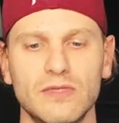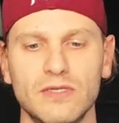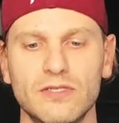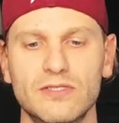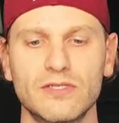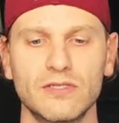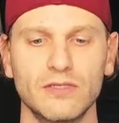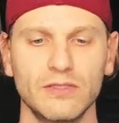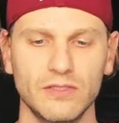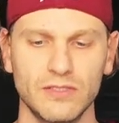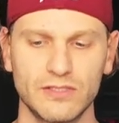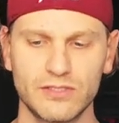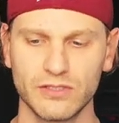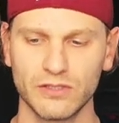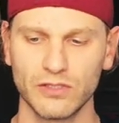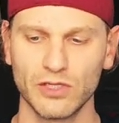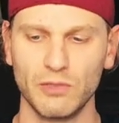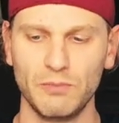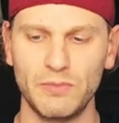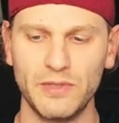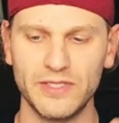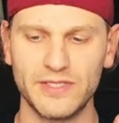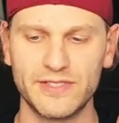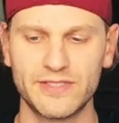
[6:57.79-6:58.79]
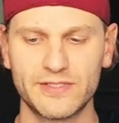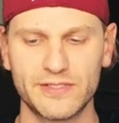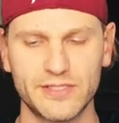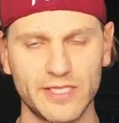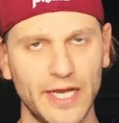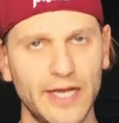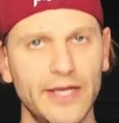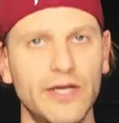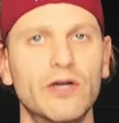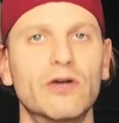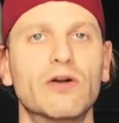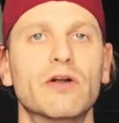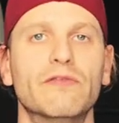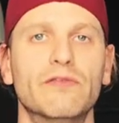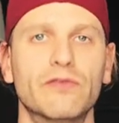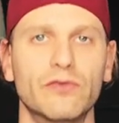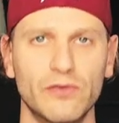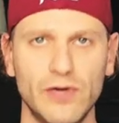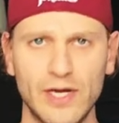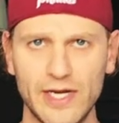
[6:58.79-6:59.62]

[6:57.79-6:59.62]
So it's a little bit tighter of a